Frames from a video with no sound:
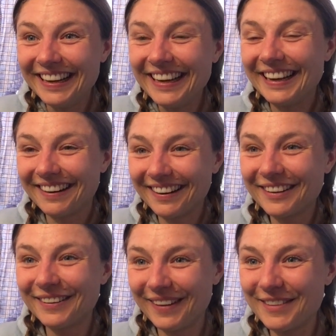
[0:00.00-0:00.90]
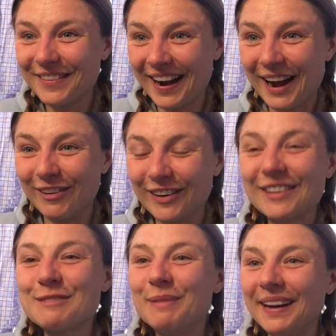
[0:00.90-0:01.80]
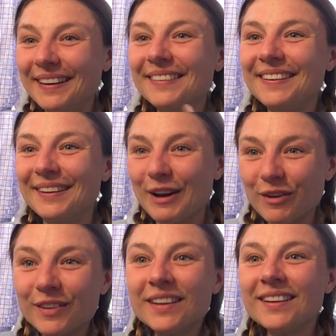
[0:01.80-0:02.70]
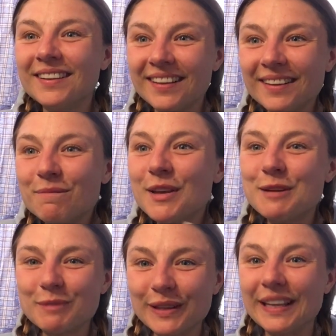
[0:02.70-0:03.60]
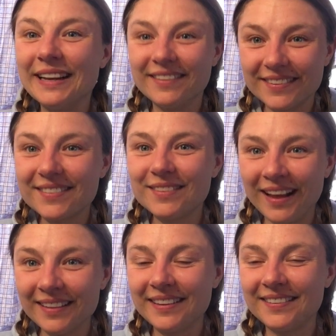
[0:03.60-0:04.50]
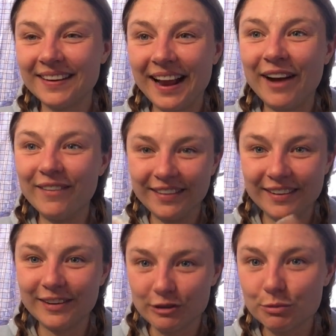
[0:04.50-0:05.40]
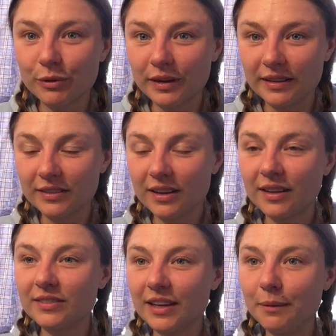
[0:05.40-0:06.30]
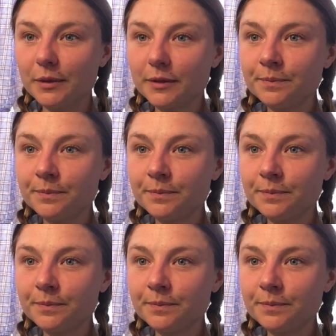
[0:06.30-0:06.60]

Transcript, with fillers: It could go on for hours, but, you know, minimally it's at least an hour and you're exploring this concept